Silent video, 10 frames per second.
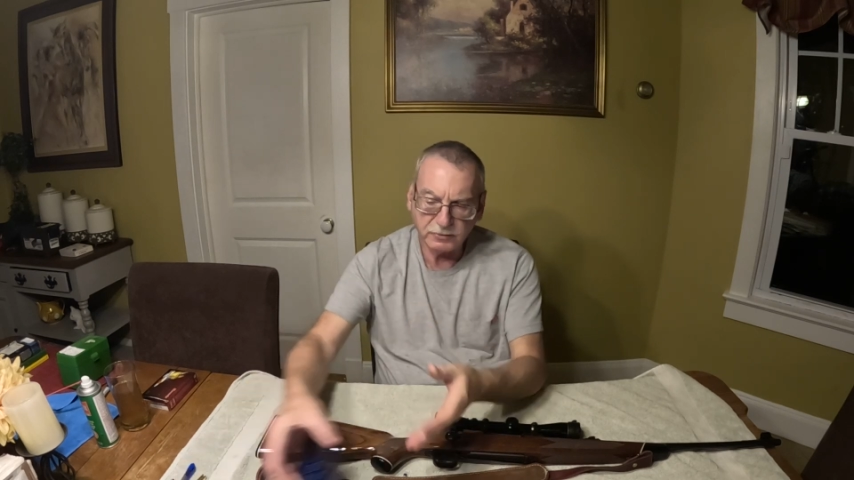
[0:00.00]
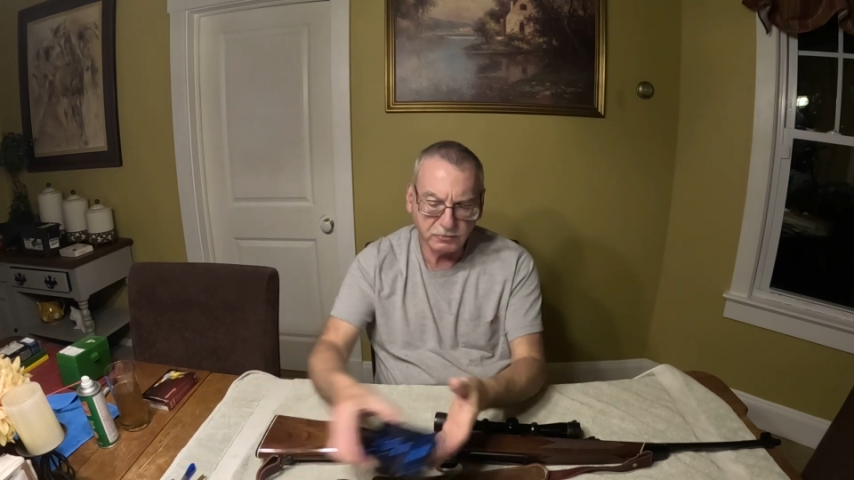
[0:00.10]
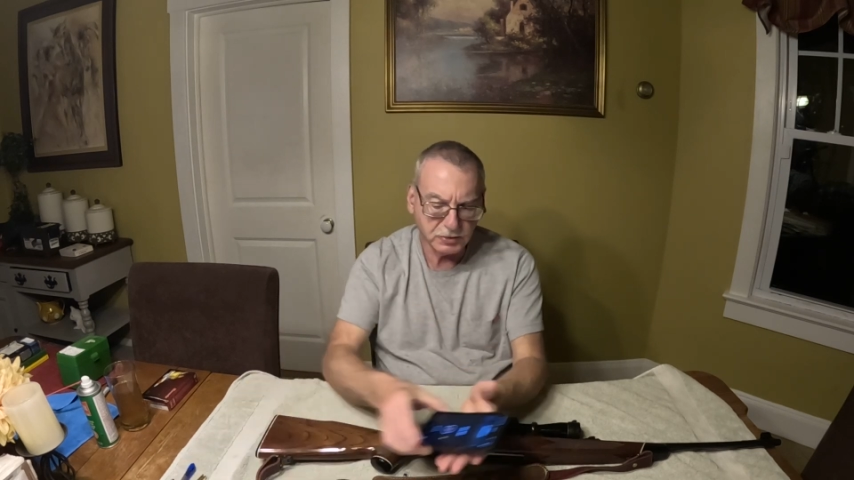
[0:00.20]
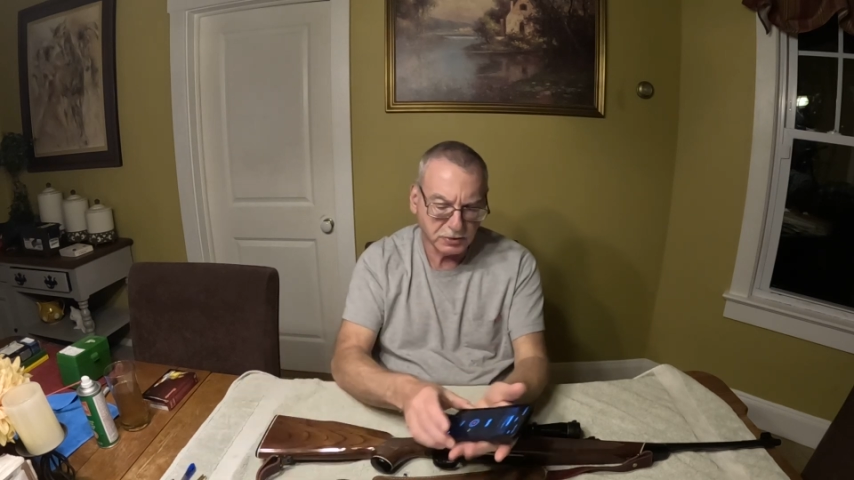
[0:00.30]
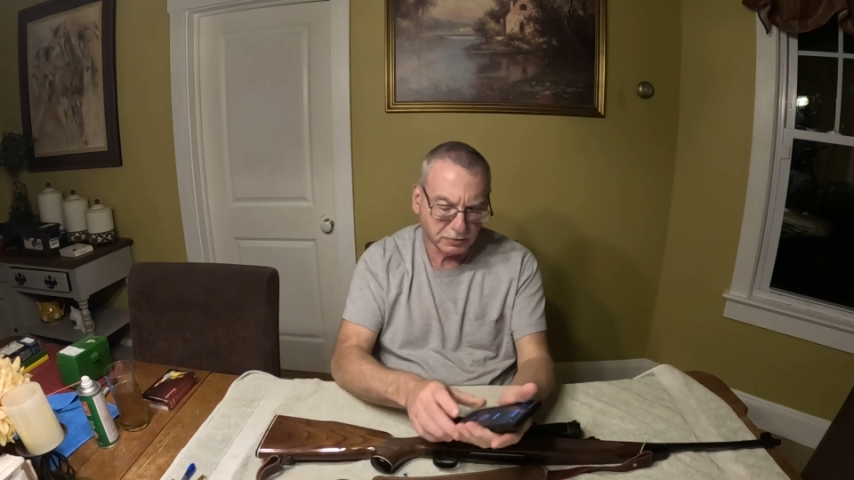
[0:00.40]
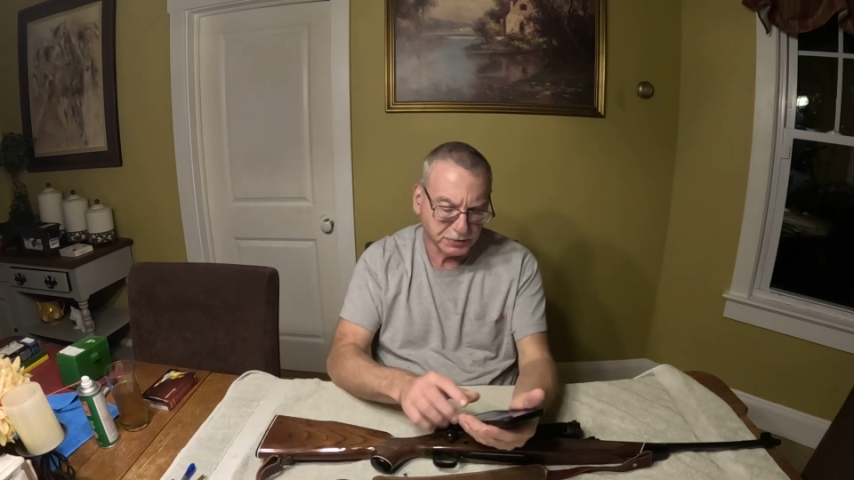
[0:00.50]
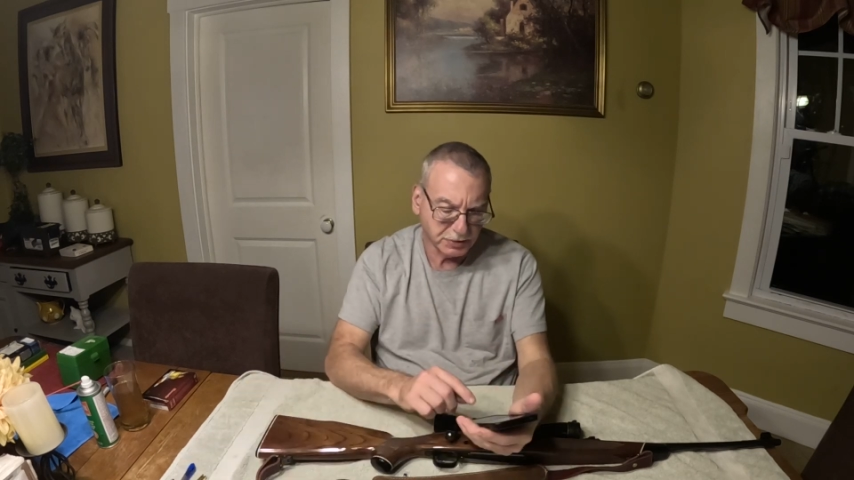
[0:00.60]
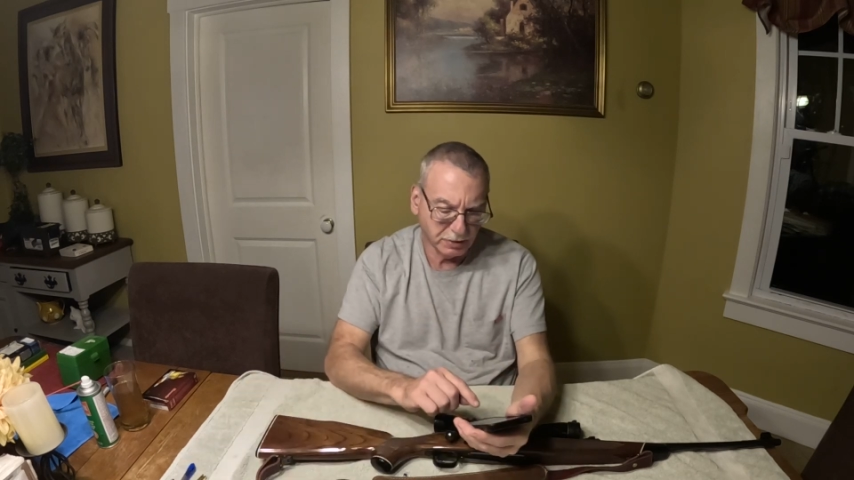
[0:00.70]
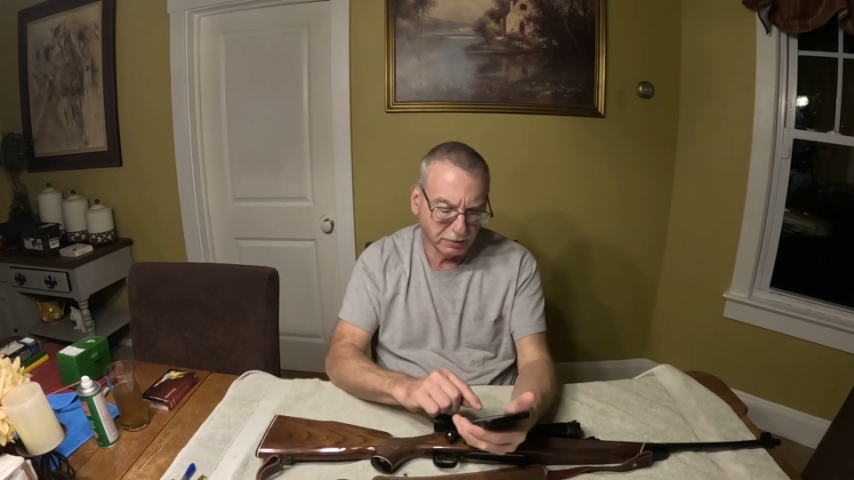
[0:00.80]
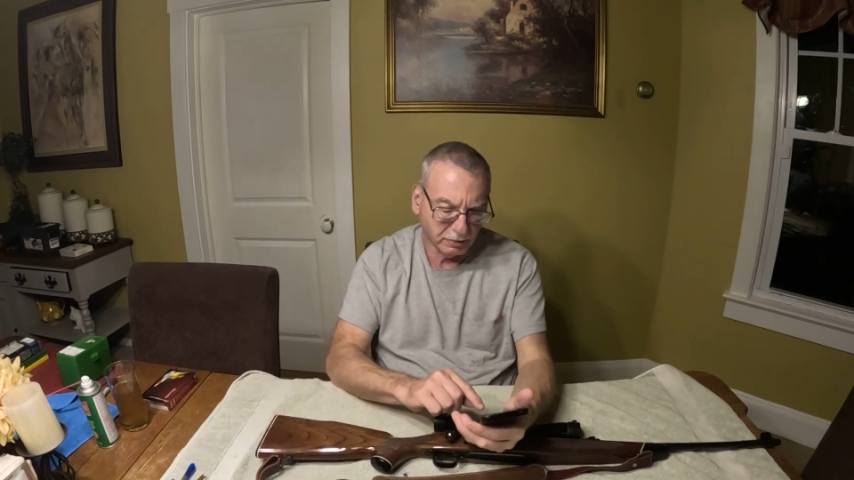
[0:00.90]
the results
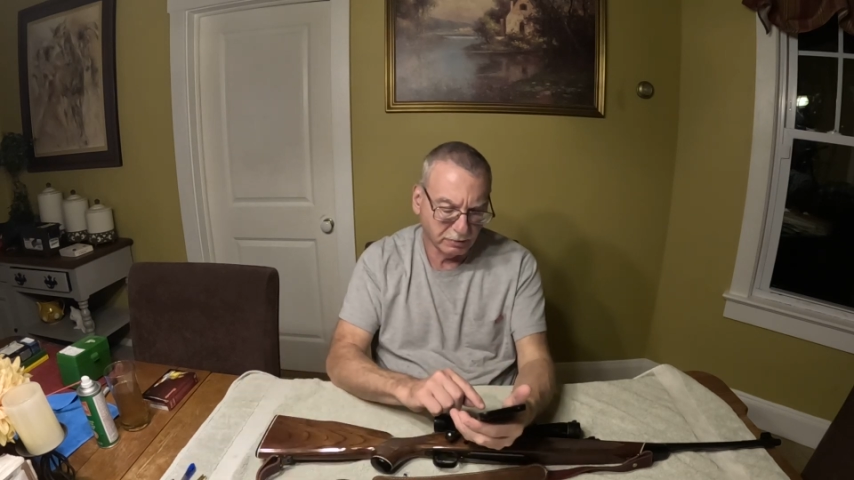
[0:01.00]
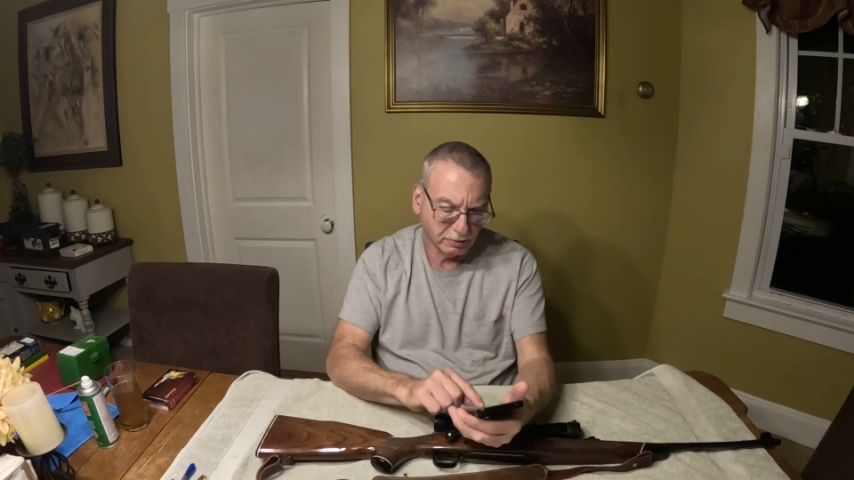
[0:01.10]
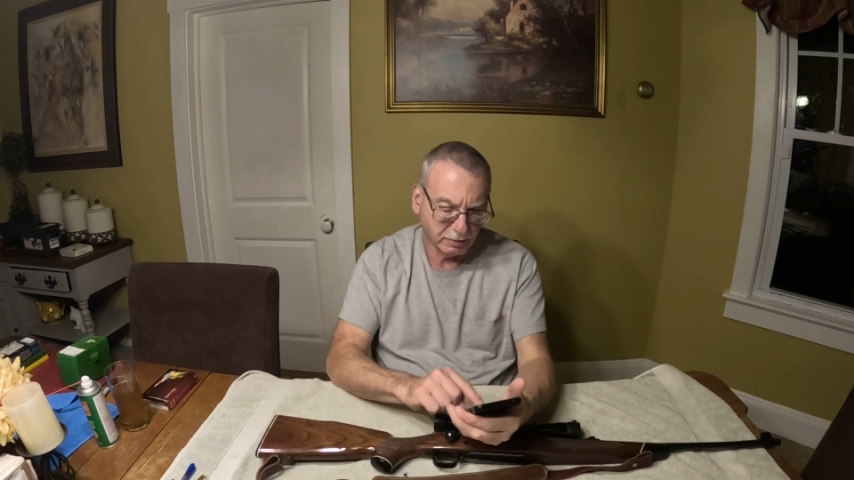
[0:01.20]
here.